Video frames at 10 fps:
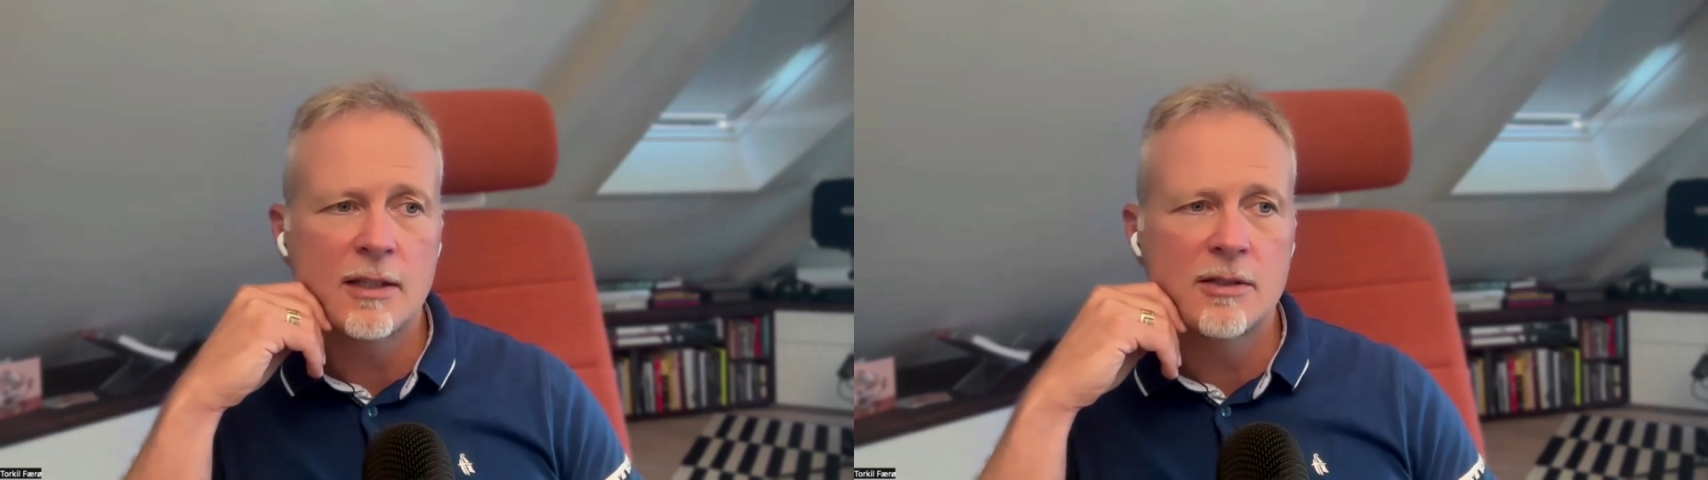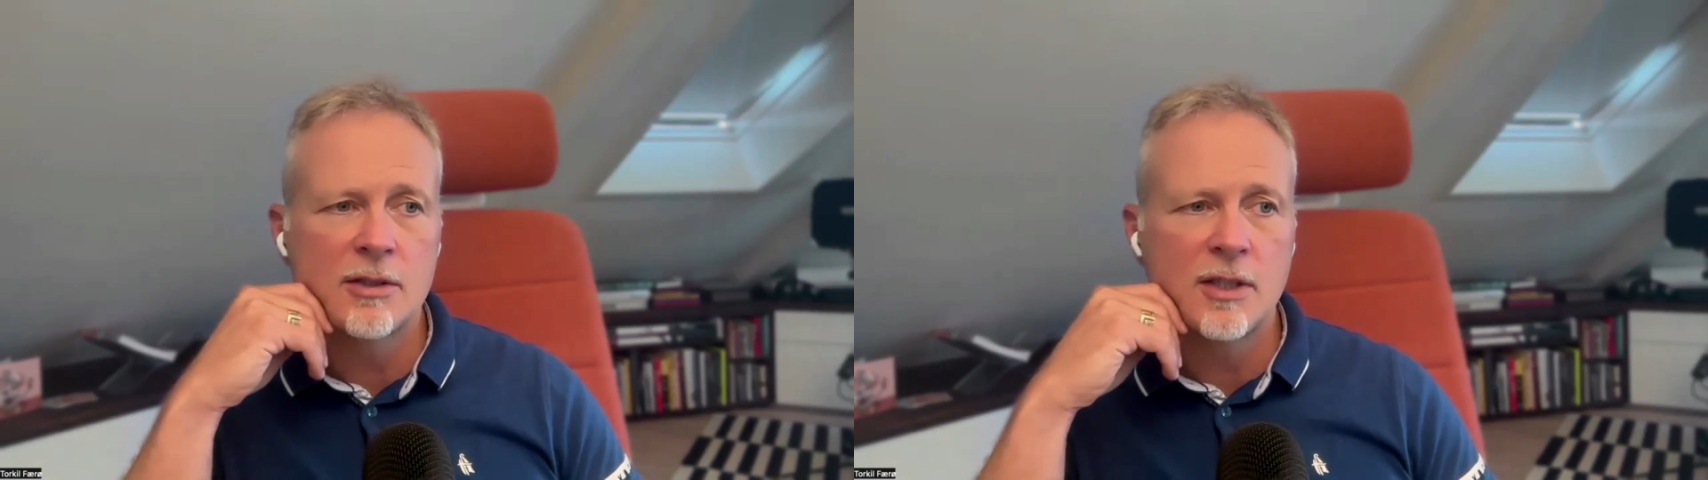
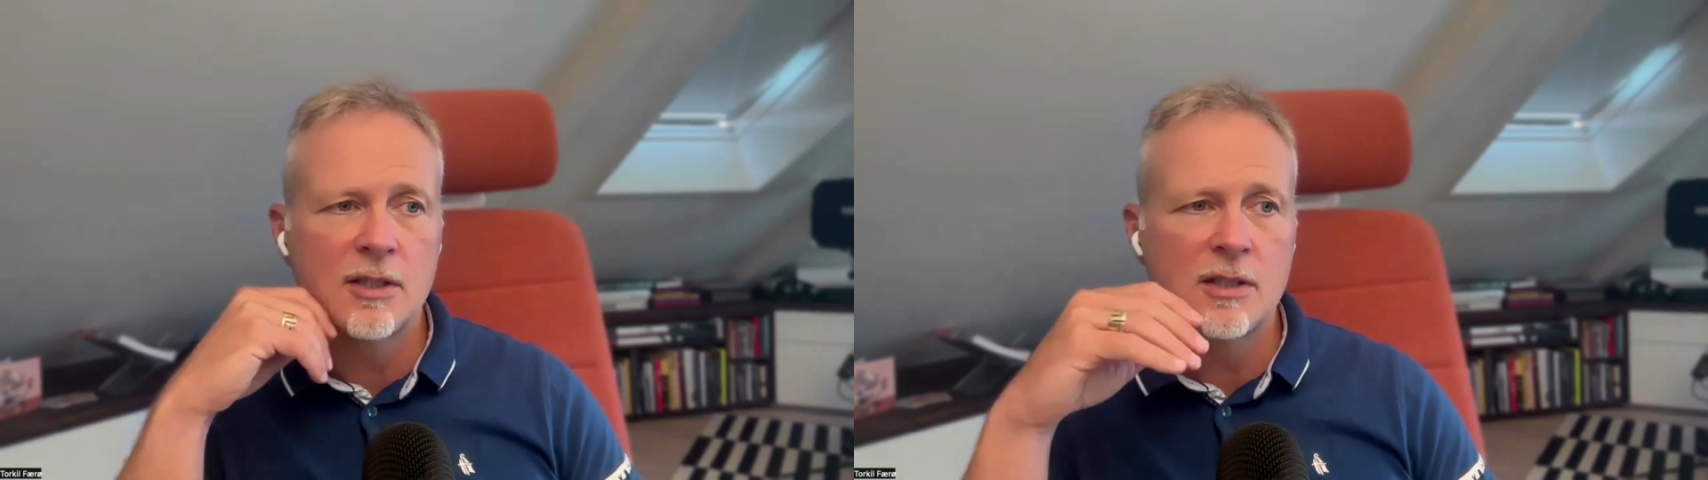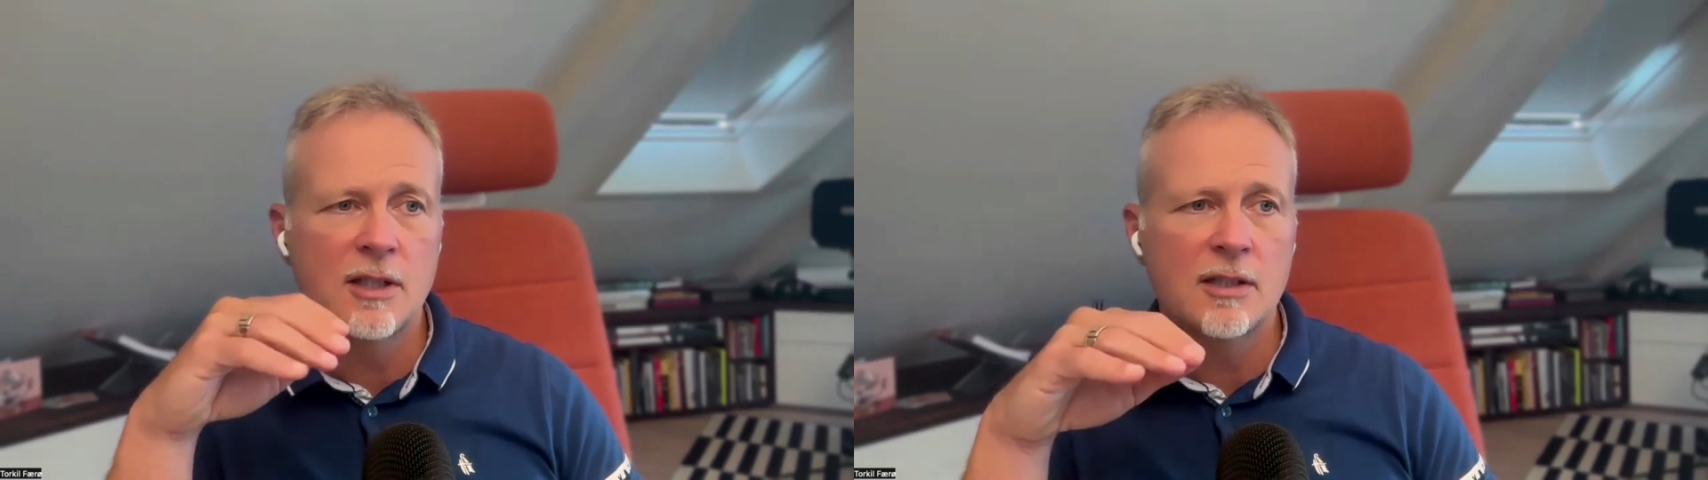So
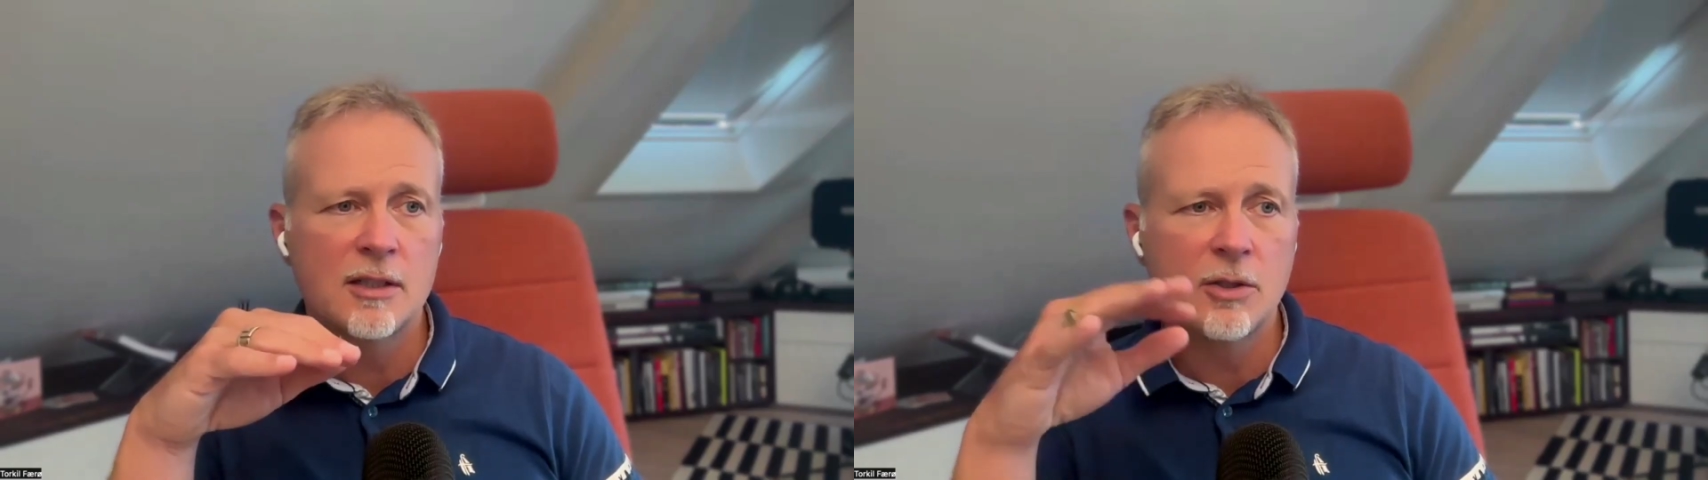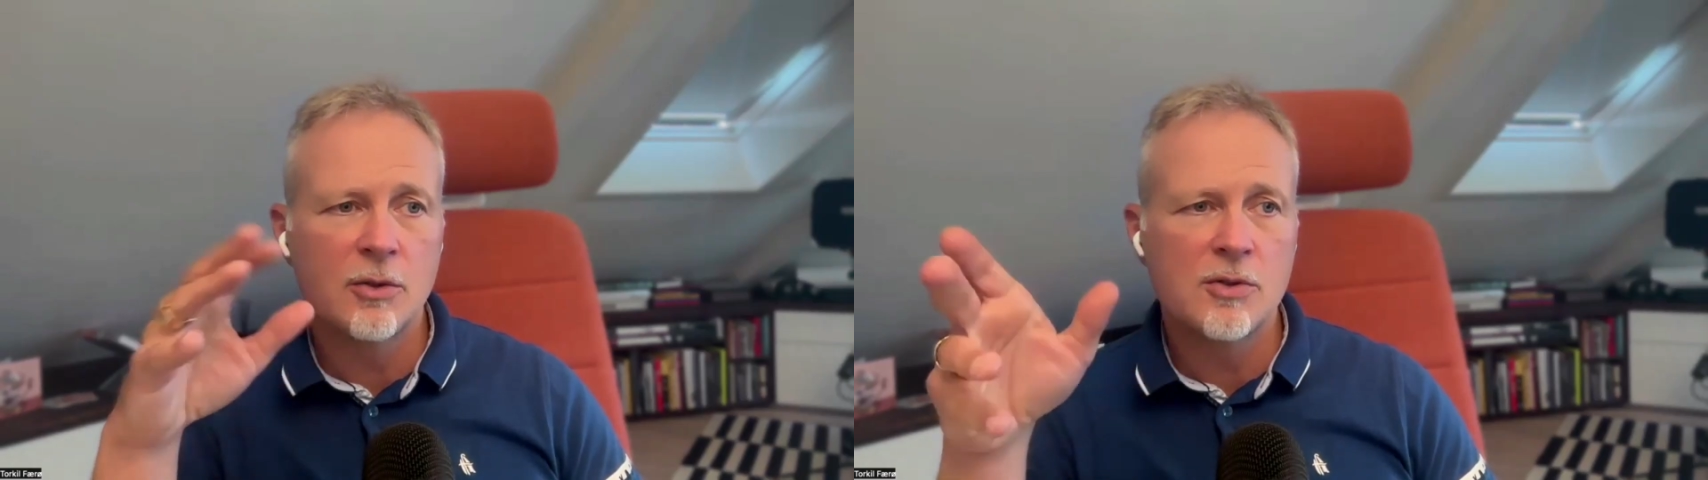there's like a
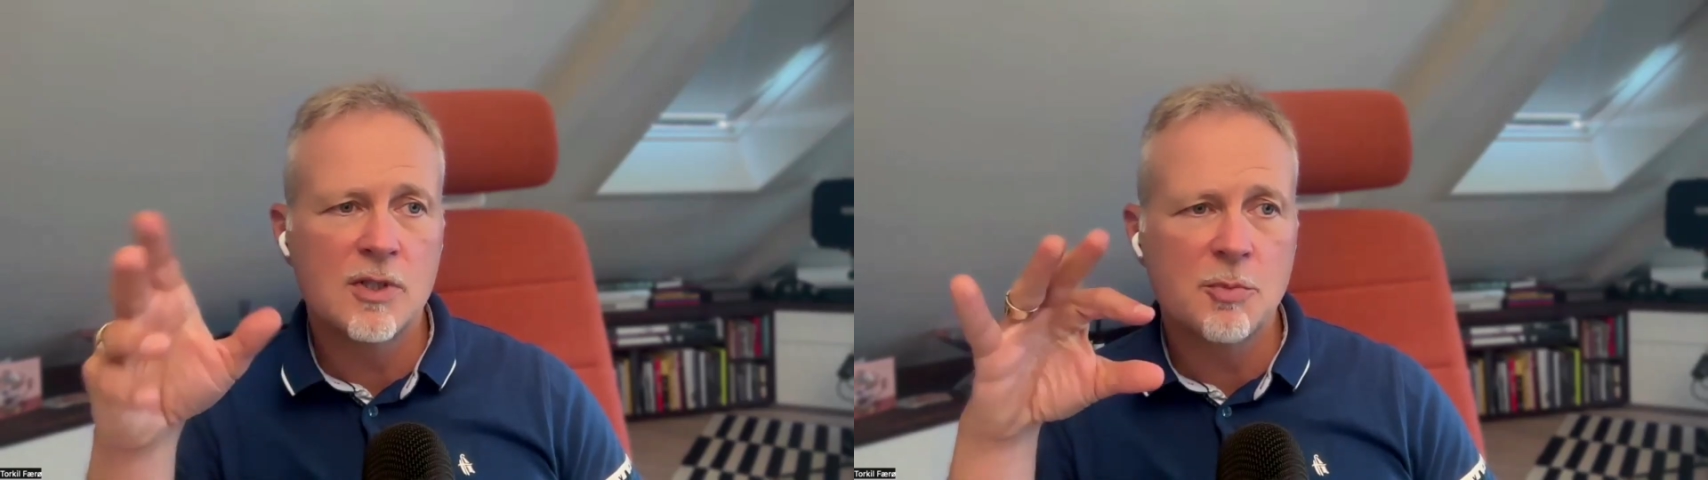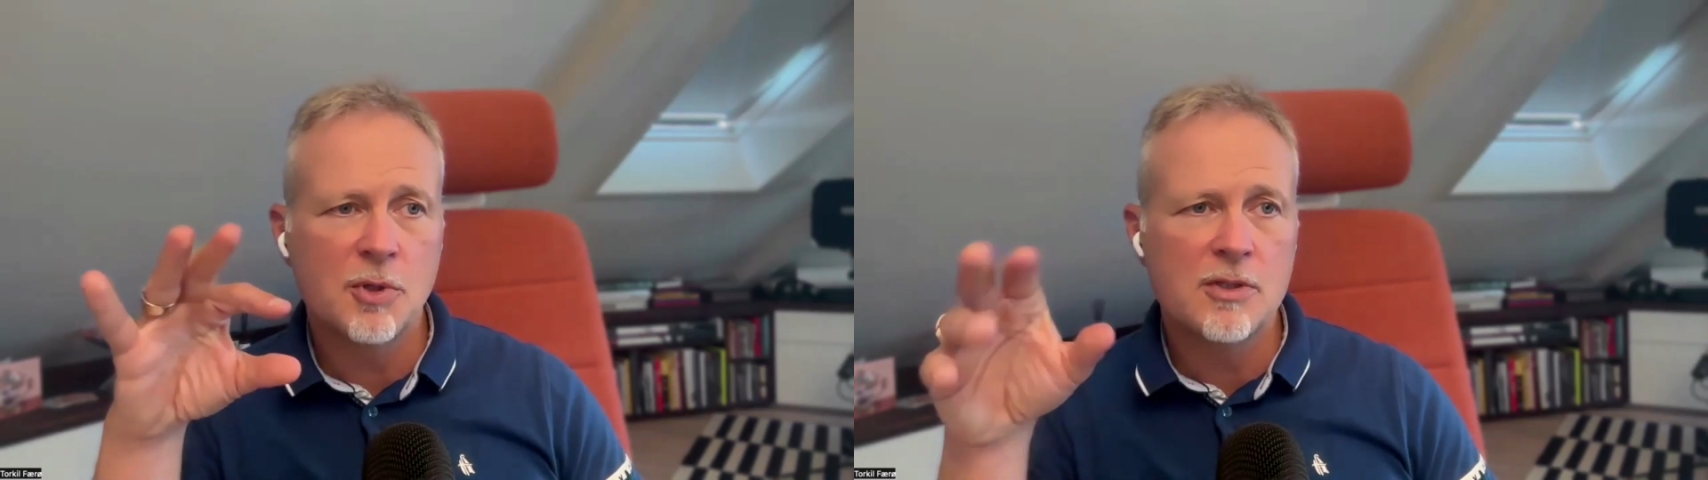dose
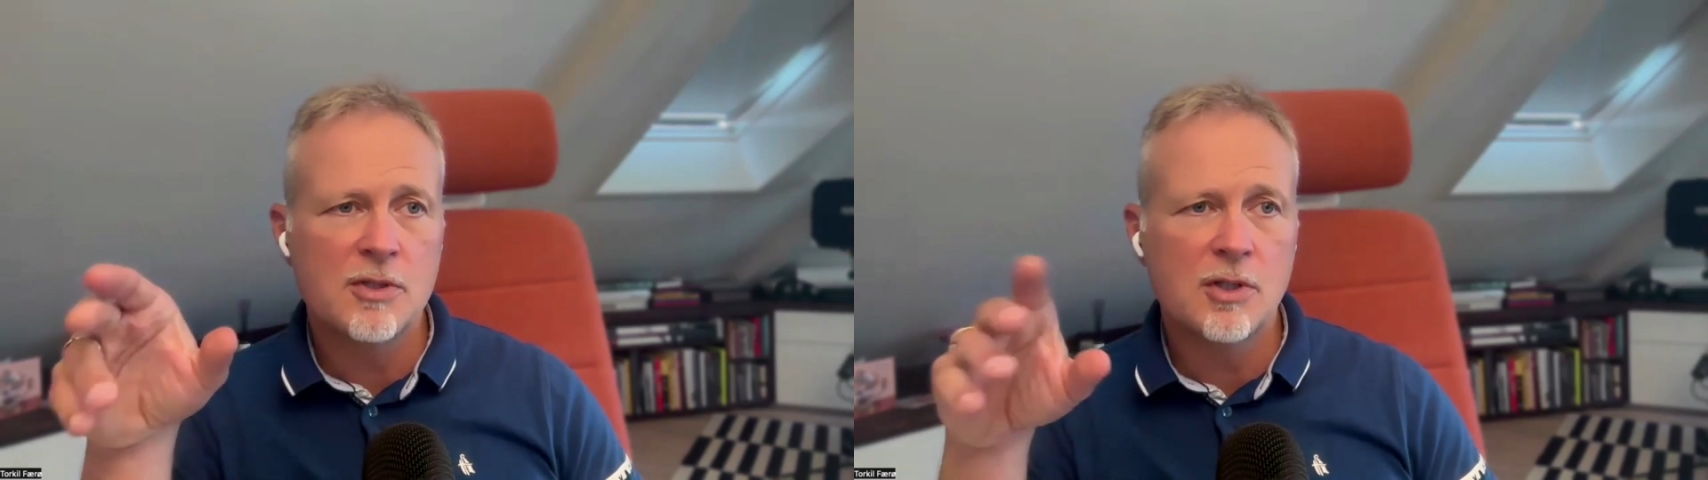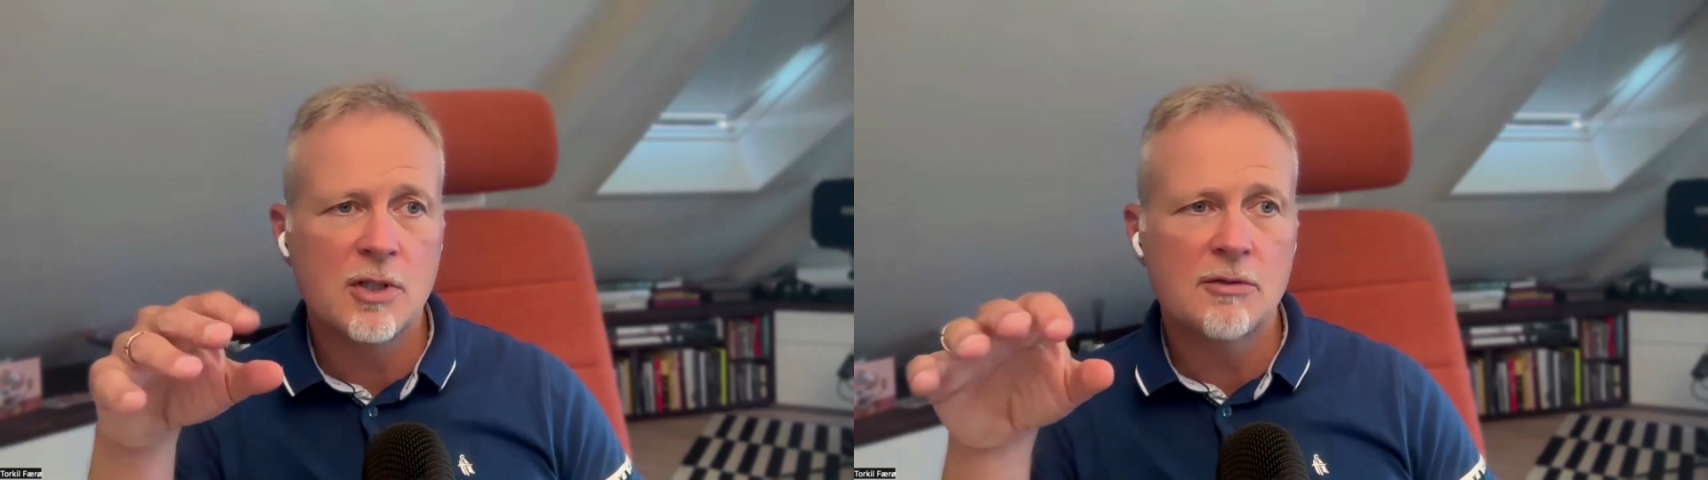response
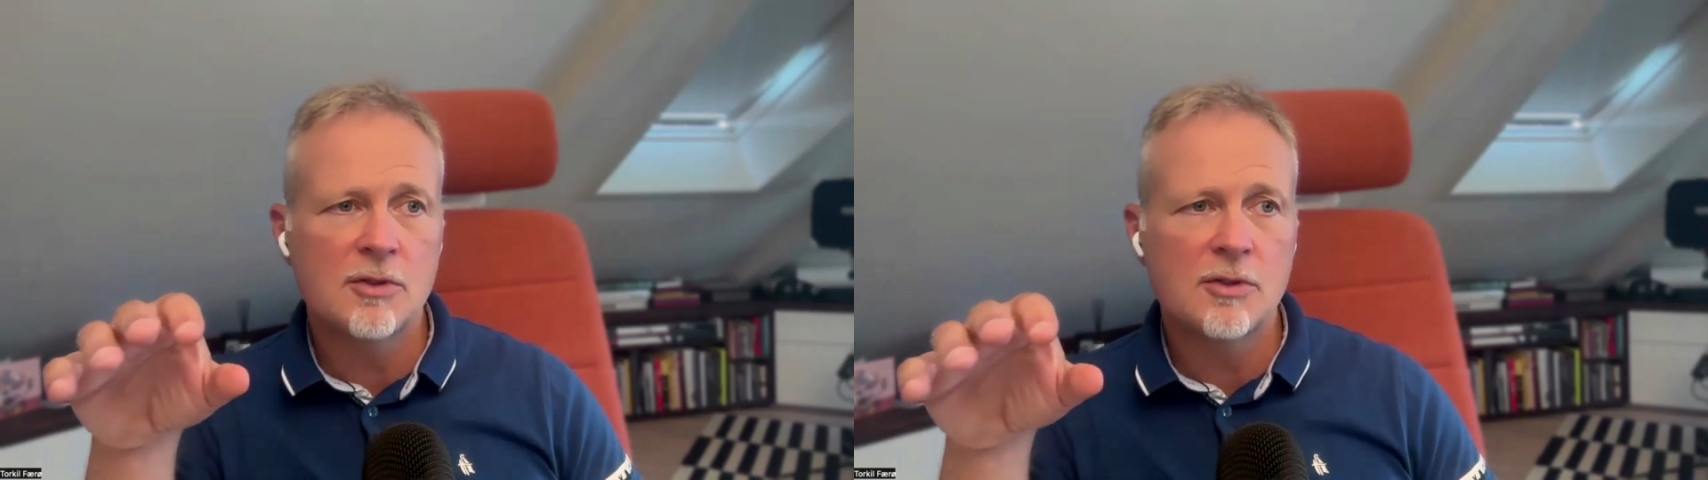curve.